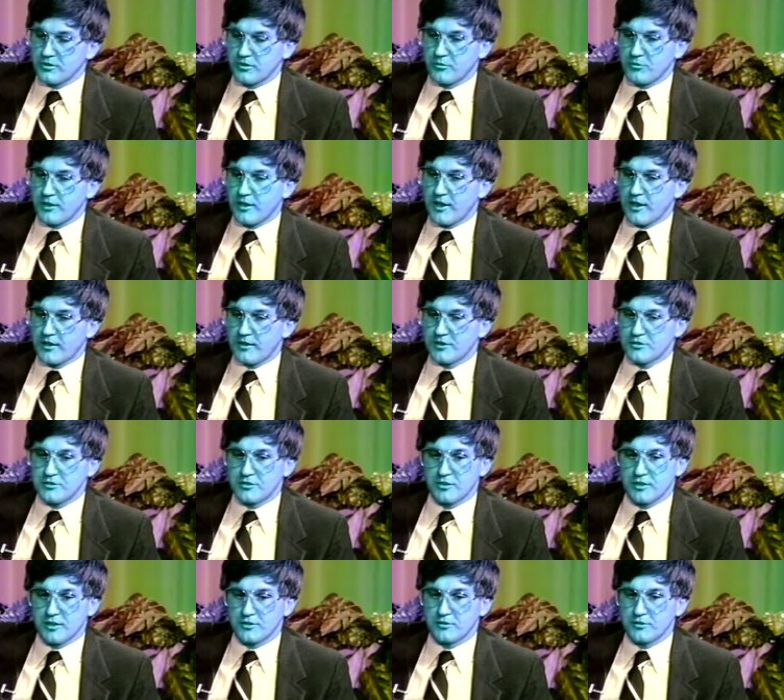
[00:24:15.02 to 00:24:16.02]
We had an
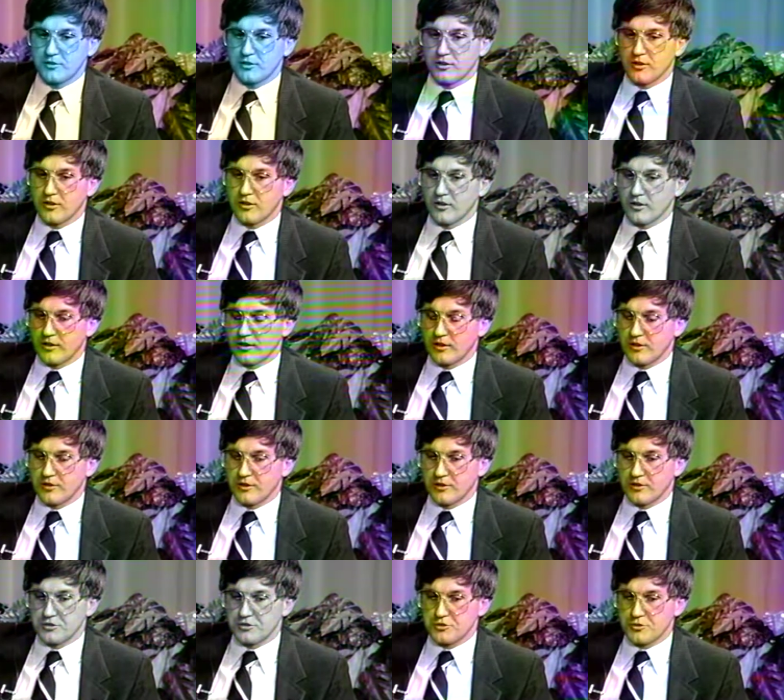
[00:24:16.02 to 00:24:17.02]
incident not too long ago uh, on,
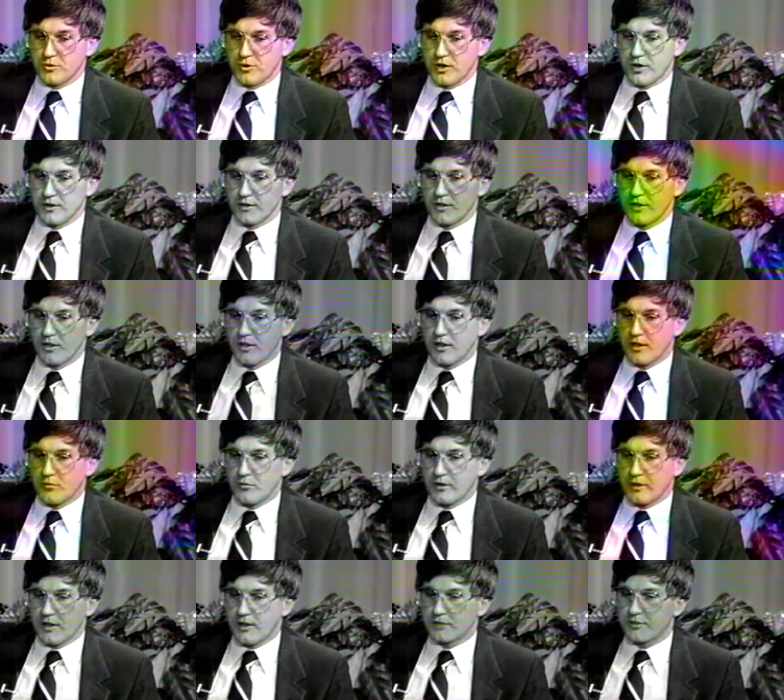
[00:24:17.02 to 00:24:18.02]
on, the squad.
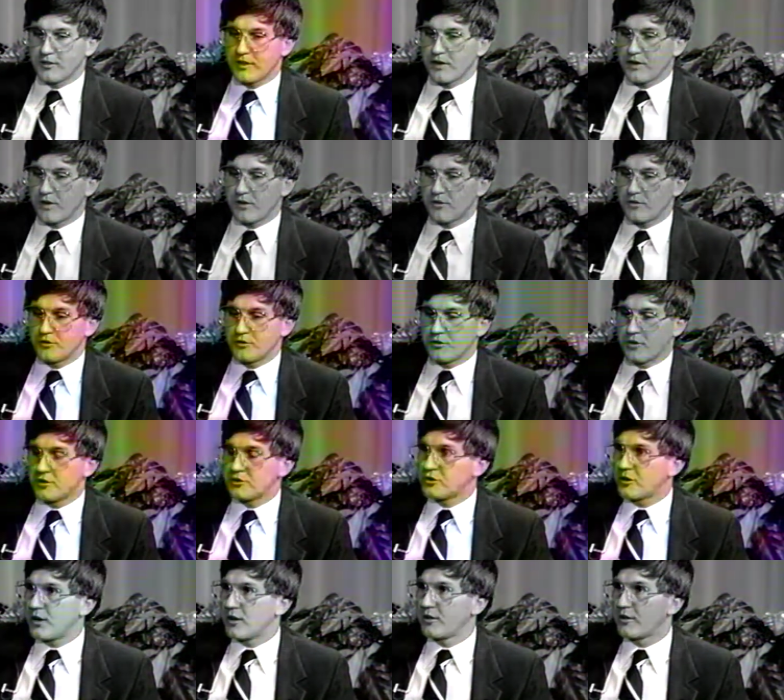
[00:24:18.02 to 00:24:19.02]
We got there, a young
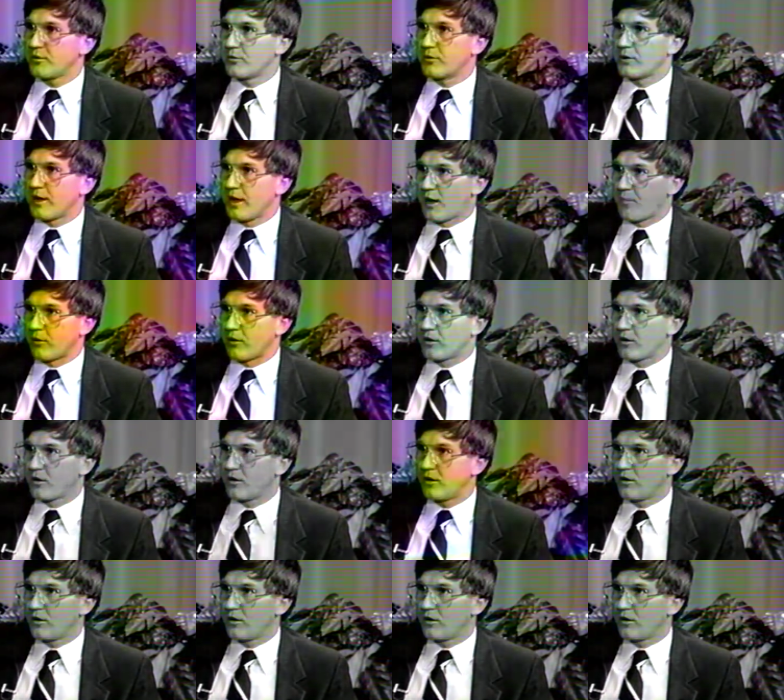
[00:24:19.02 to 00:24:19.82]
child hit with a hammer.